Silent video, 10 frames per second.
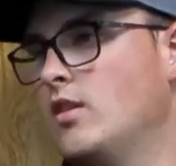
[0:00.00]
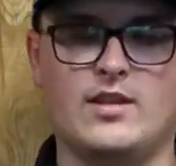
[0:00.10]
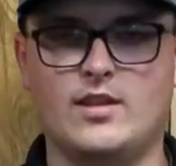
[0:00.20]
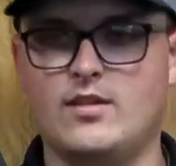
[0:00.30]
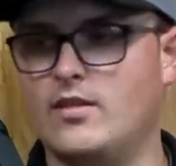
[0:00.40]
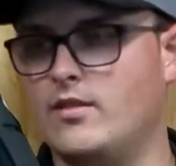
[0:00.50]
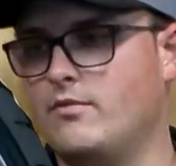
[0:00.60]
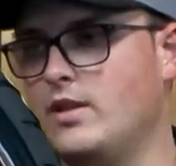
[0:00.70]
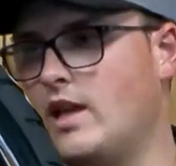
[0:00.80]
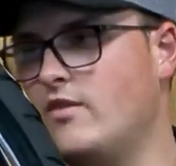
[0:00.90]
And if
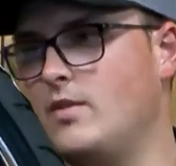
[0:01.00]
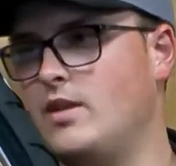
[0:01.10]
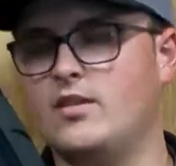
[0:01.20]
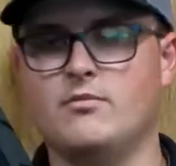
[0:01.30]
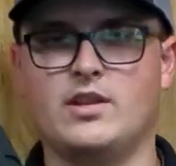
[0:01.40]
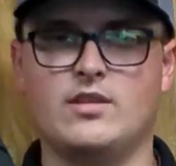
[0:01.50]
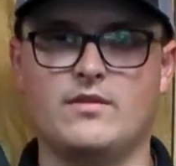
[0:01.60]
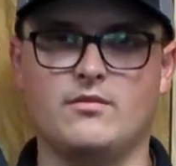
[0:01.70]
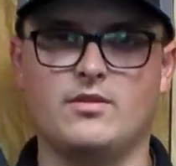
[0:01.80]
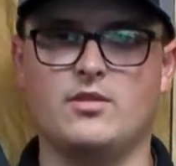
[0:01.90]
we haven't made it, we can
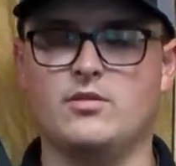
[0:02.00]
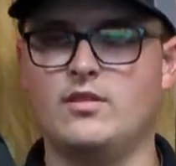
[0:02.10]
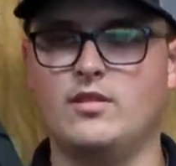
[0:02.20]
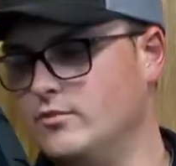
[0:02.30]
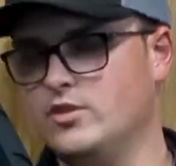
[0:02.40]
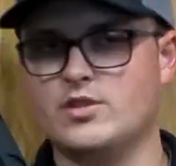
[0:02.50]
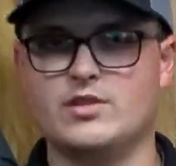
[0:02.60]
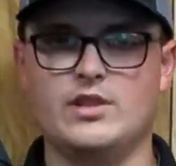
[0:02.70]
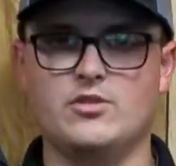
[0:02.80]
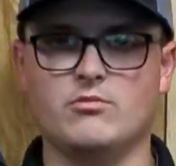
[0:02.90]
definitely do it. We'll just
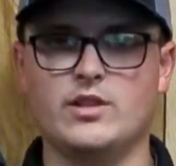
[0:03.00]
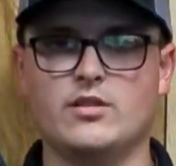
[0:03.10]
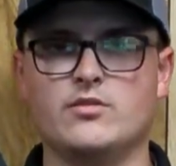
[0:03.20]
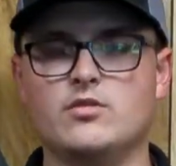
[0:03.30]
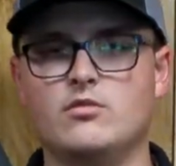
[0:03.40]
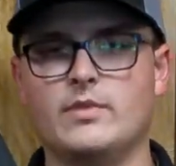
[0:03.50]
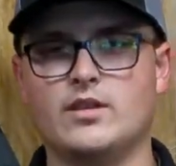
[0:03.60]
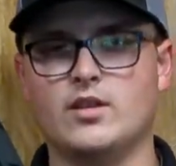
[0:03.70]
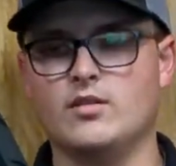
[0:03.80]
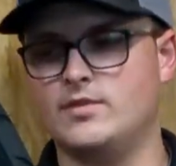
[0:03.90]
need your wheel to make the
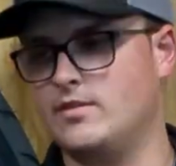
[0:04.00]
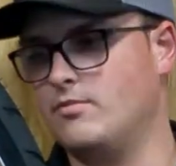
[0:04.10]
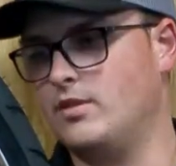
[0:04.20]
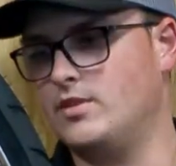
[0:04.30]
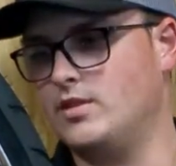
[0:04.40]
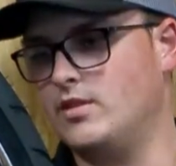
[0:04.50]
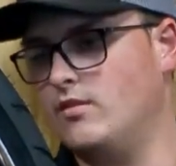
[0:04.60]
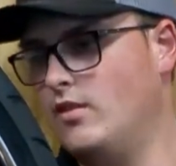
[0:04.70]
hubs. That's pretty much it.